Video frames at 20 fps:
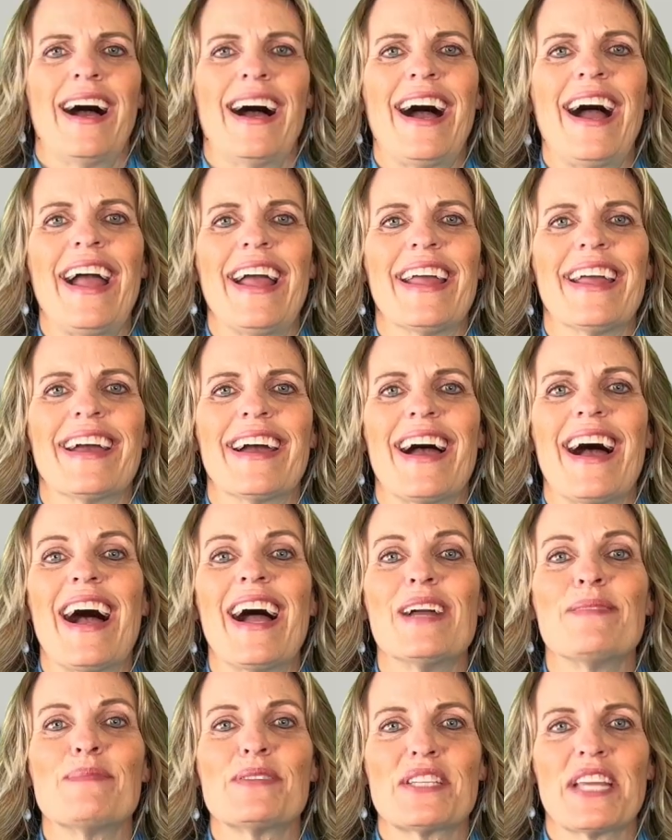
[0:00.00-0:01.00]
Hi,
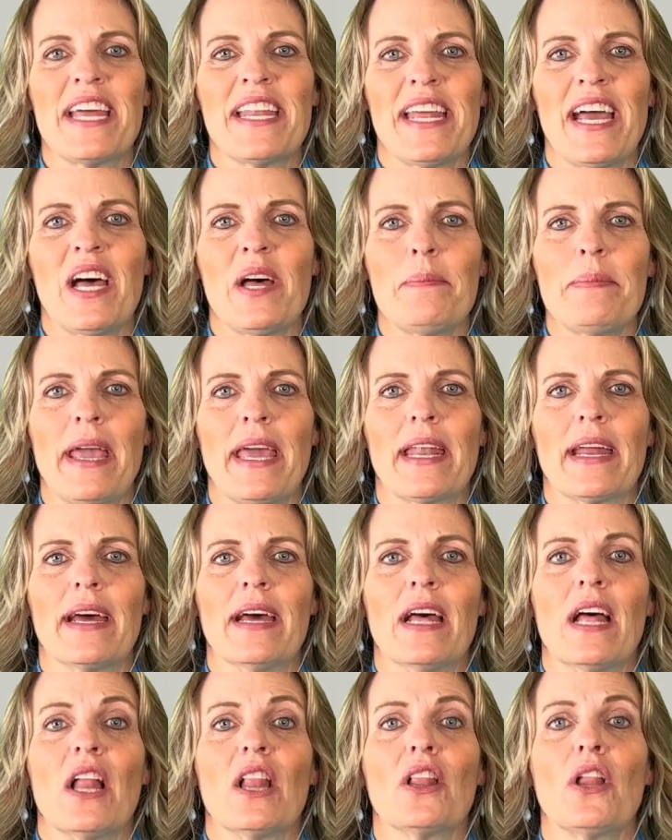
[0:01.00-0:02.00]
I'm Jen Almeida,
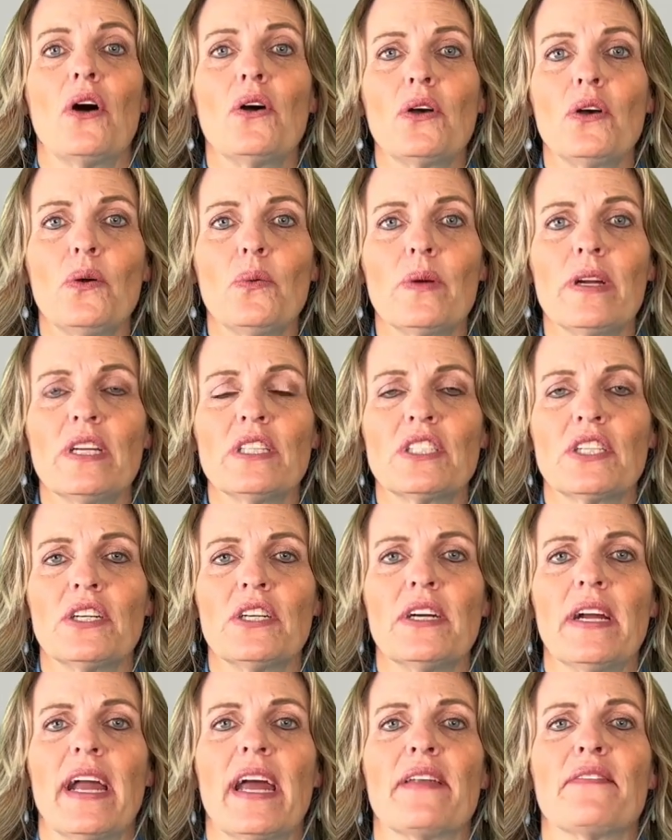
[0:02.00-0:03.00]
local
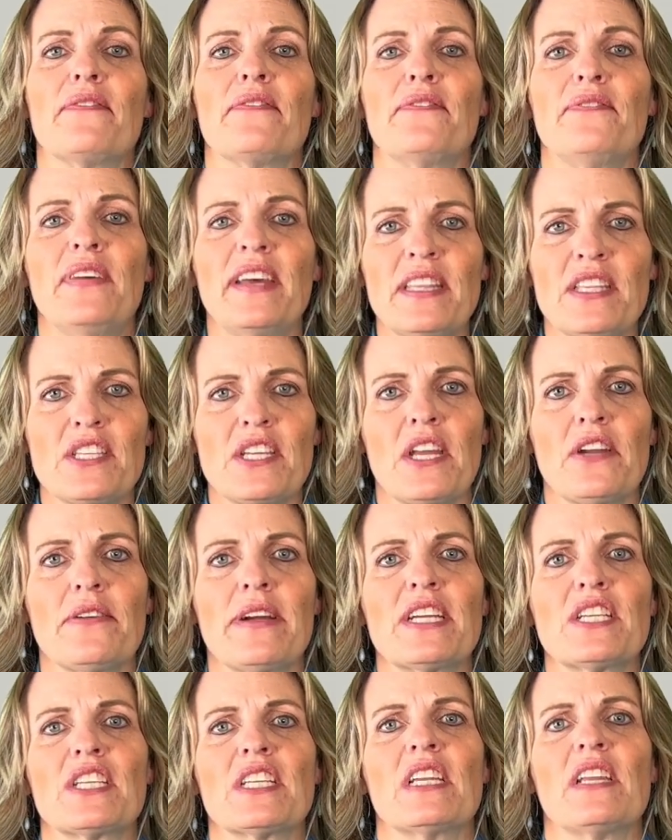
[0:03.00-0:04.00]
realtor and
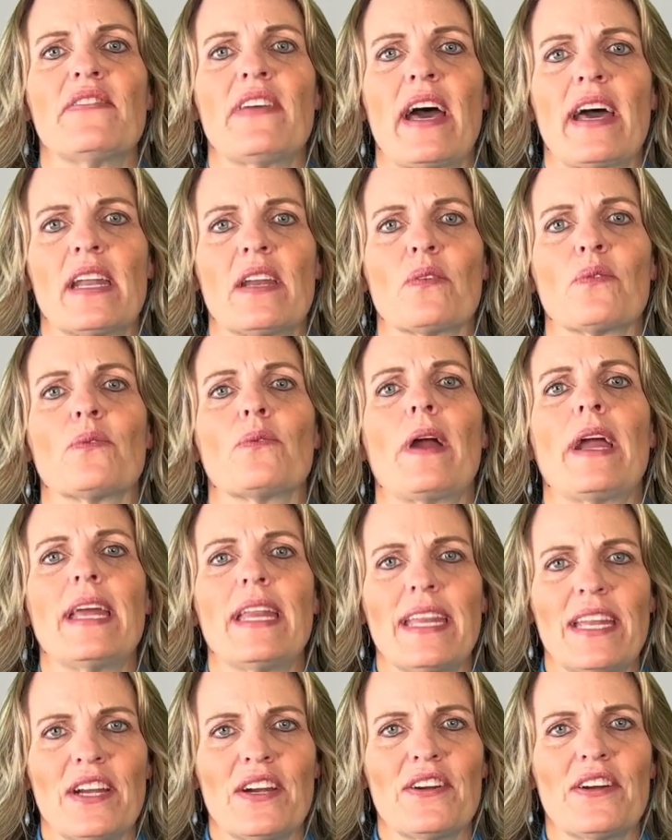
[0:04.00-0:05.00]
fifth-generation Nevadan right
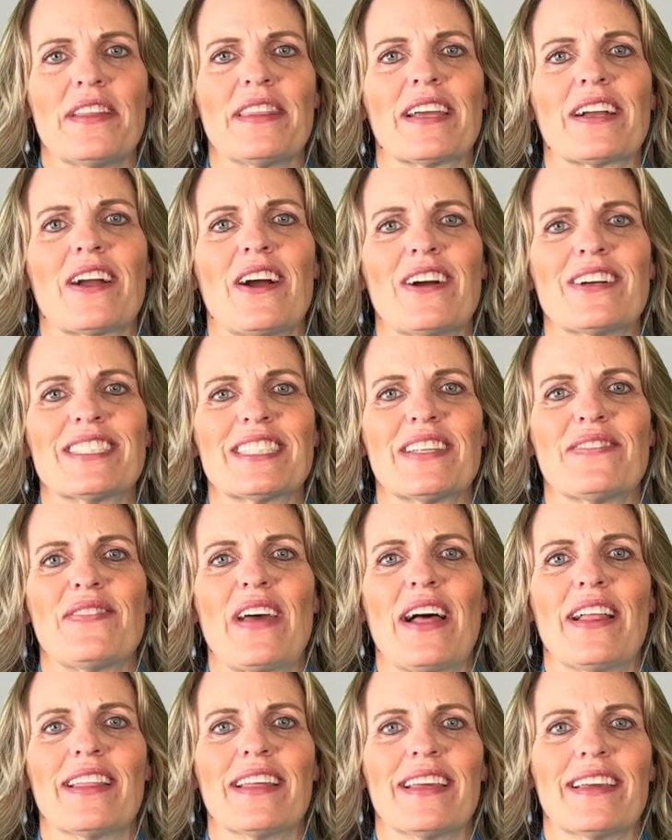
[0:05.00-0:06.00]
here in the Carson
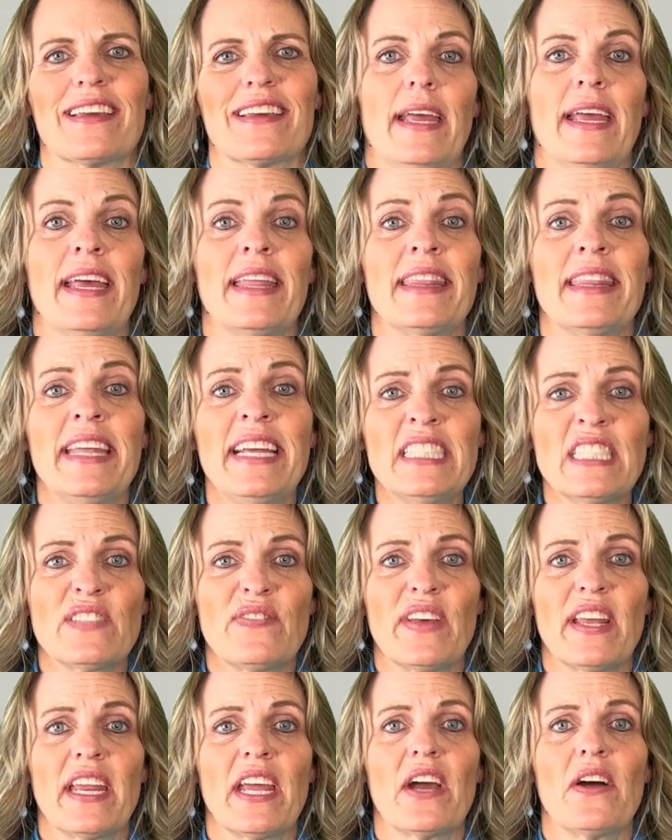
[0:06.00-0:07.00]
Valley. In this
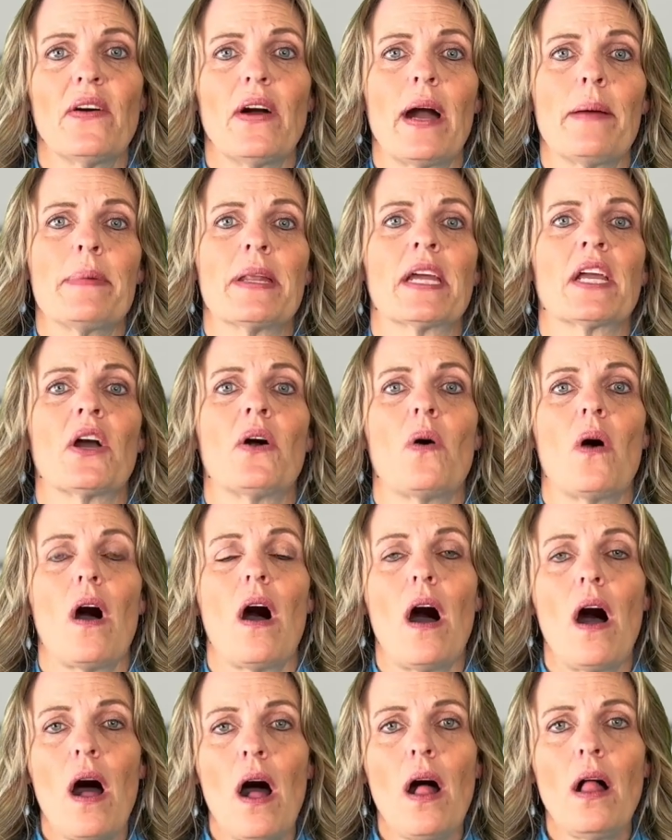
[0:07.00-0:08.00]
video, I'm going to go
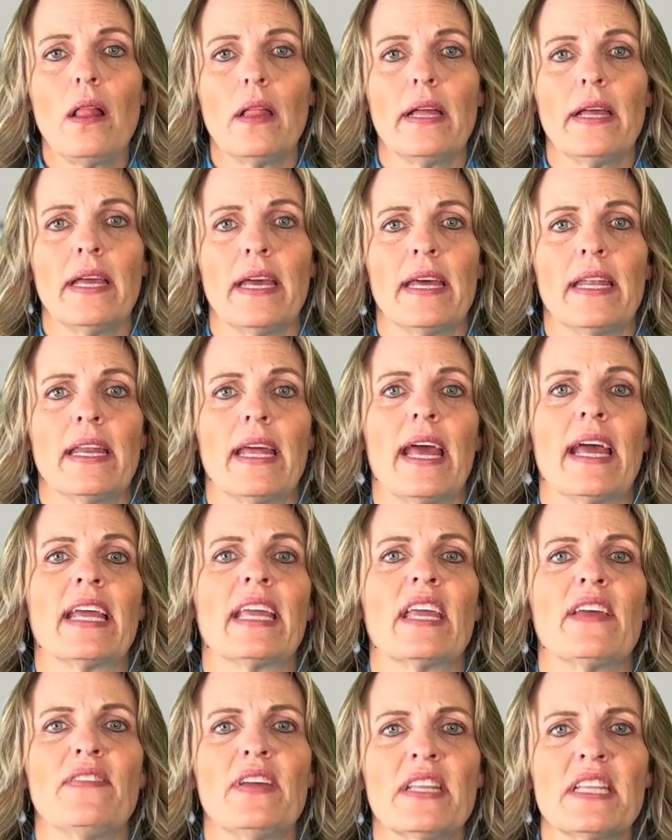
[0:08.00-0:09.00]
all in
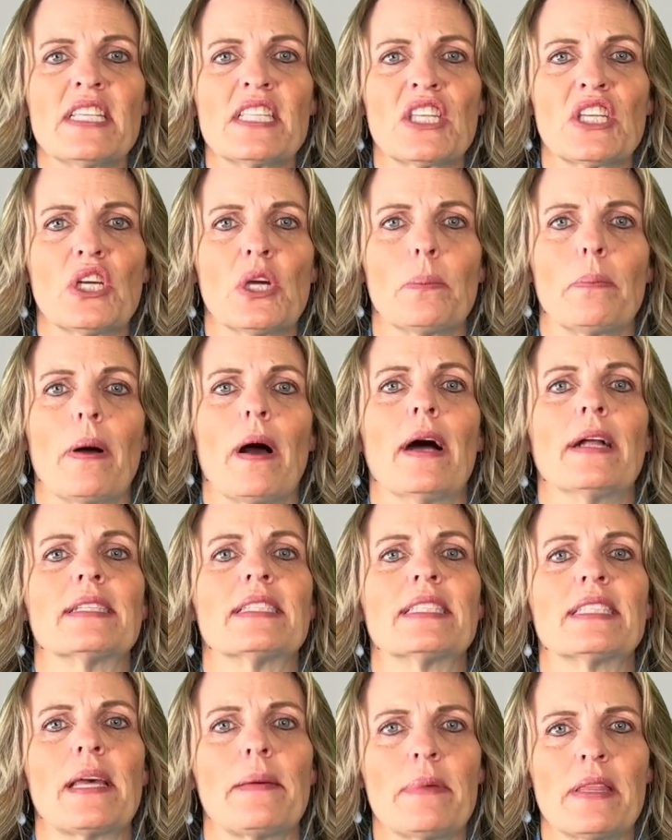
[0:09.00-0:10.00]
and give you the scoop on
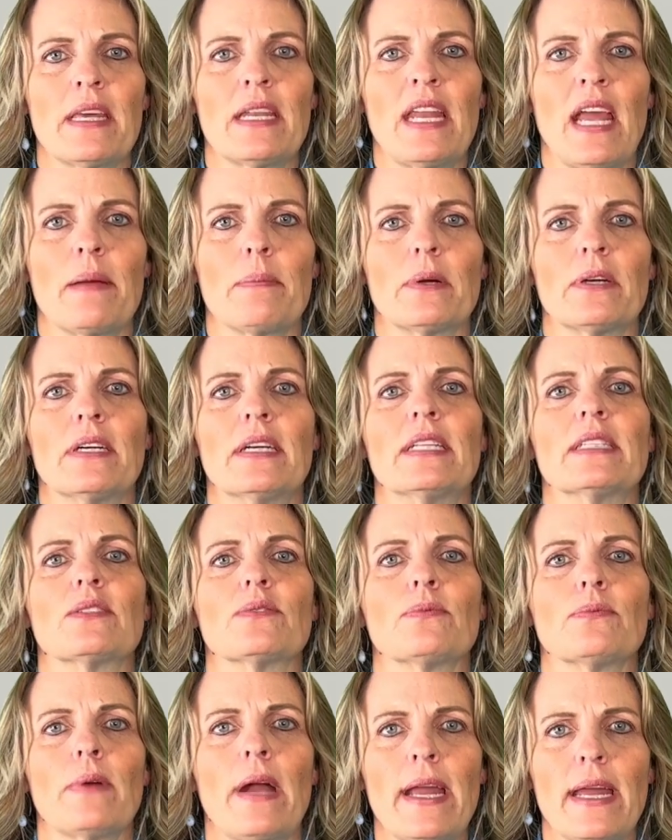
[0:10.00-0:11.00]
some of the neighborhoods
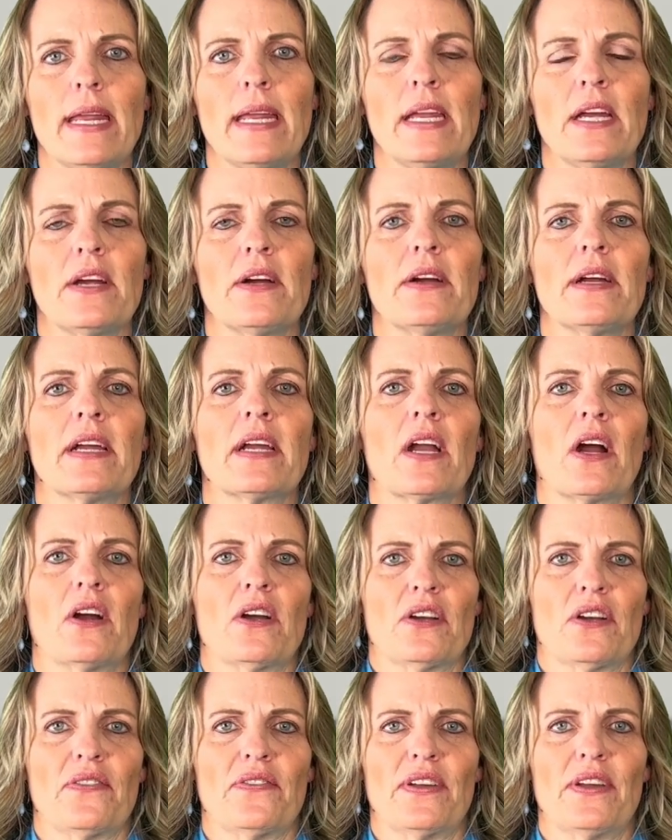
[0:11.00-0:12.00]
right here in
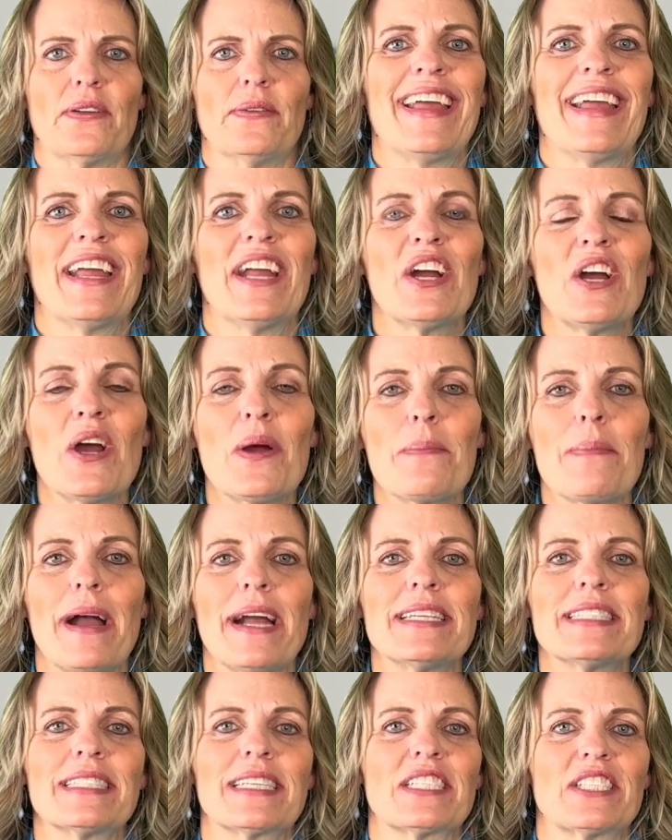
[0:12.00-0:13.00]
Gardnerville. Here are
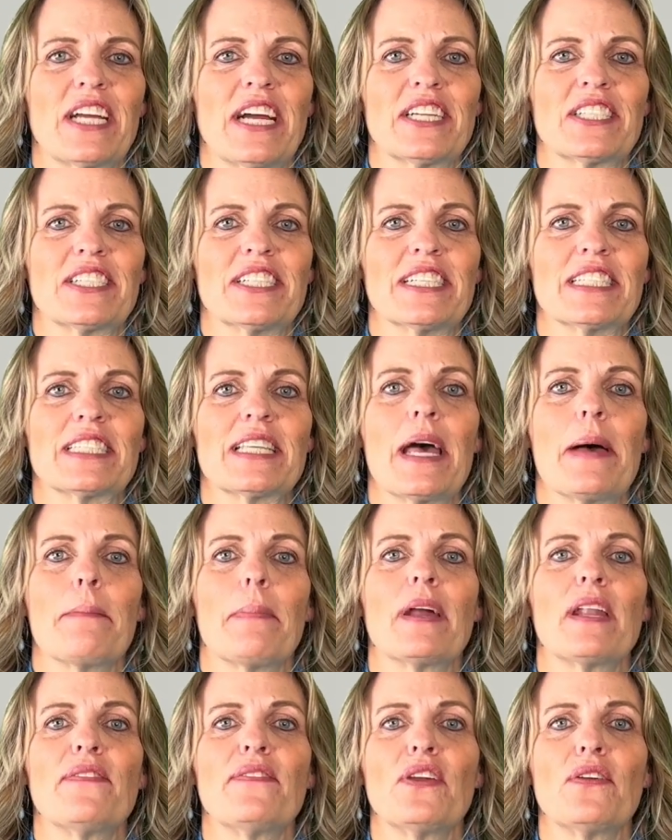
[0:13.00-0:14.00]
my suggestions,
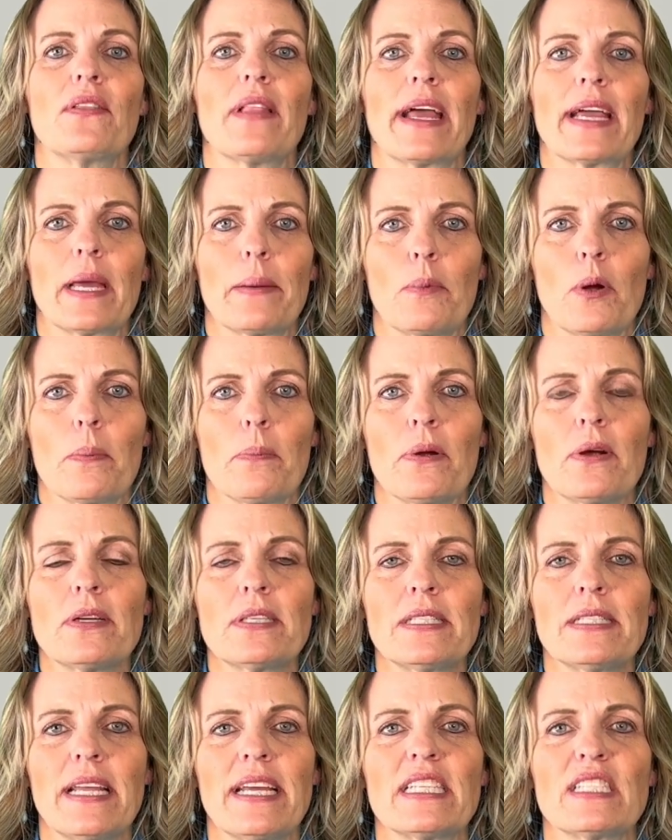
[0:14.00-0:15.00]
but if you'd like a more
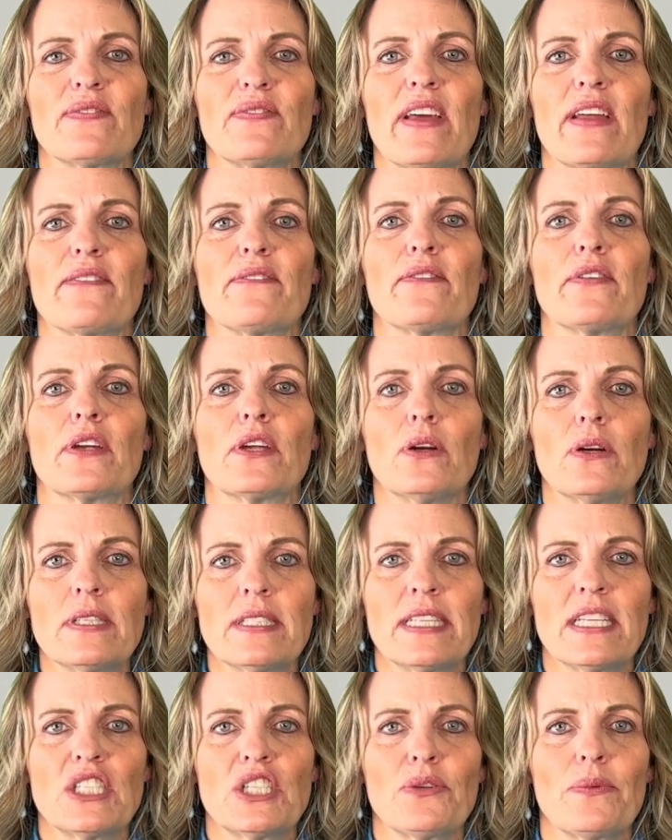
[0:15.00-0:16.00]
personalized fit for your
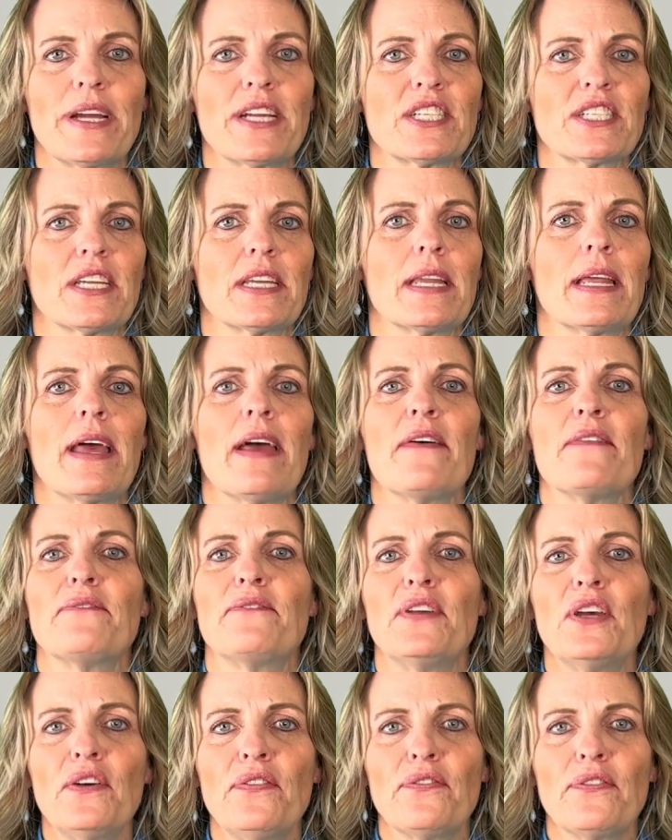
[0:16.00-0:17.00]
situation,
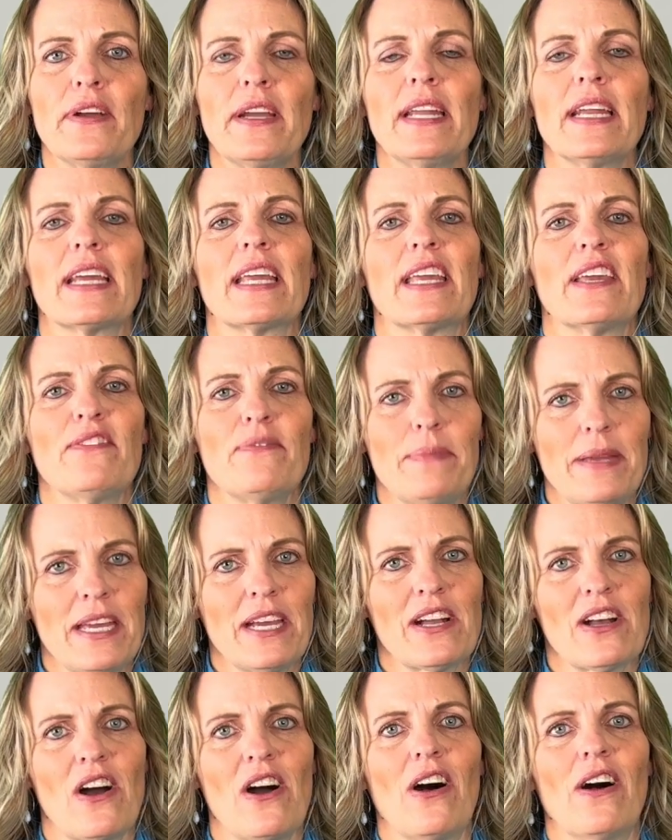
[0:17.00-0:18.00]
feel free to give me
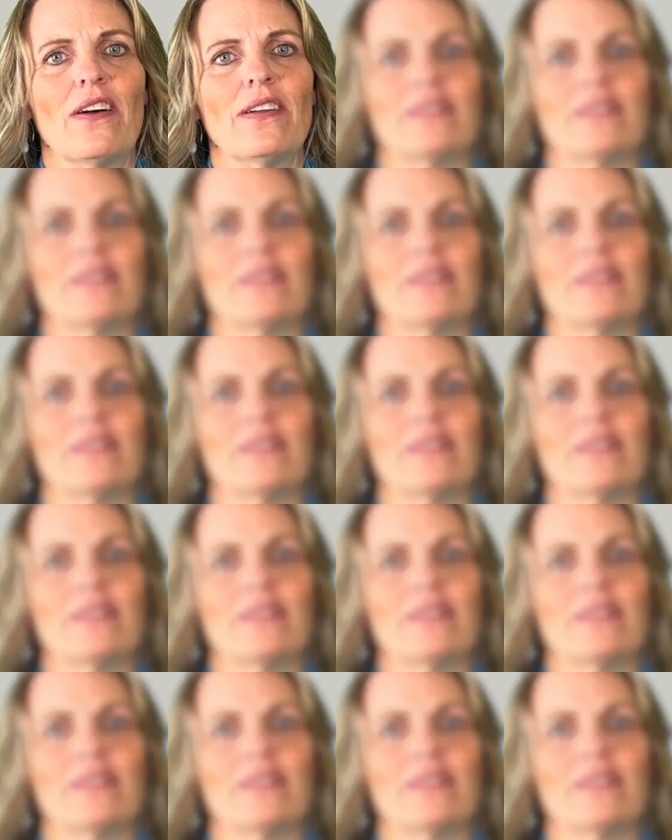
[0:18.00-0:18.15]
a call.